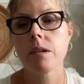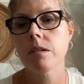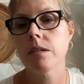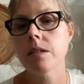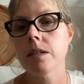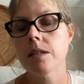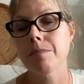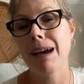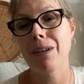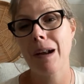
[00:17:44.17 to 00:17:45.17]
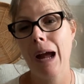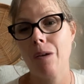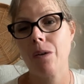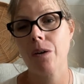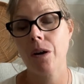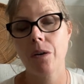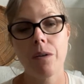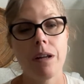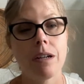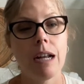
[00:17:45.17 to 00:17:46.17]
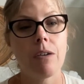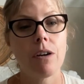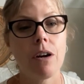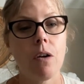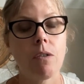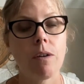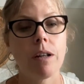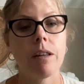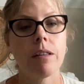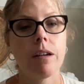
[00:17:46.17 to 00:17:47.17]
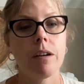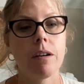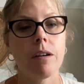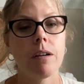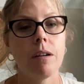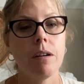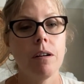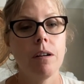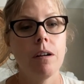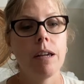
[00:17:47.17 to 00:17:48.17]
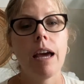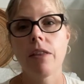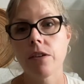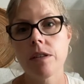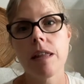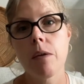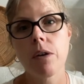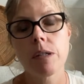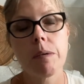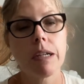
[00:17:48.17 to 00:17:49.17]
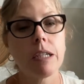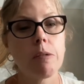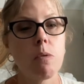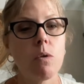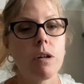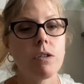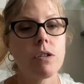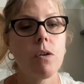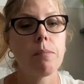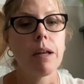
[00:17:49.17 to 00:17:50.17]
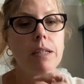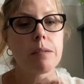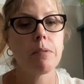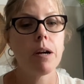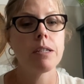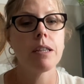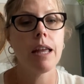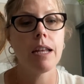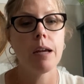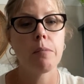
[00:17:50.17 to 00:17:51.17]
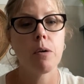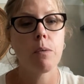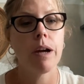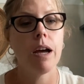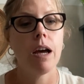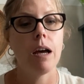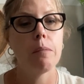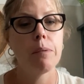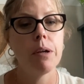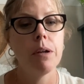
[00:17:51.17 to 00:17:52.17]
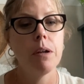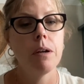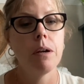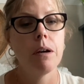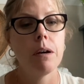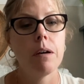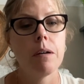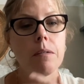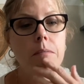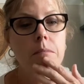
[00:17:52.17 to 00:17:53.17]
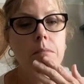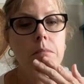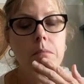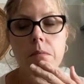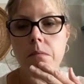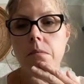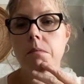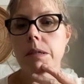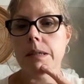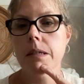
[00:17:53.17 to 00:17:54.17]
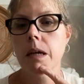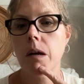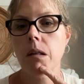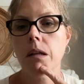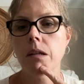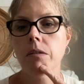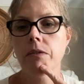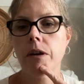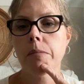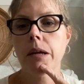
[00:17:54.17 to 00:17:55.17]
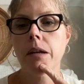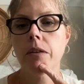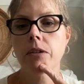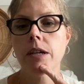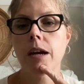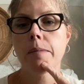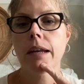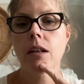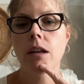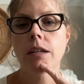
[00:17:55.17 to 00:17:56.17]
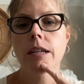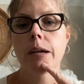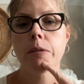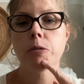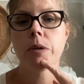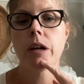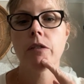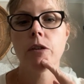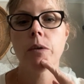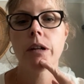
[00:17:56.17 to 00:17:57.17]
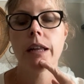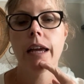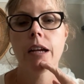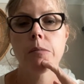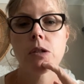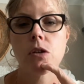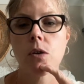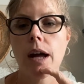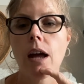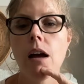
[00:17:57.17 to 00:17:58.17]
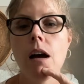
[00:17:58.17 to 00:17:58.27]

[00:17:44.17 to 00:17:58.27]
since about an hour ago. And an hour ago, I read that they were expecting more. So I'm not surprised that number went up. Let me see here. Linda from Another Time had a lot of damage, but everyone and the animals are okay.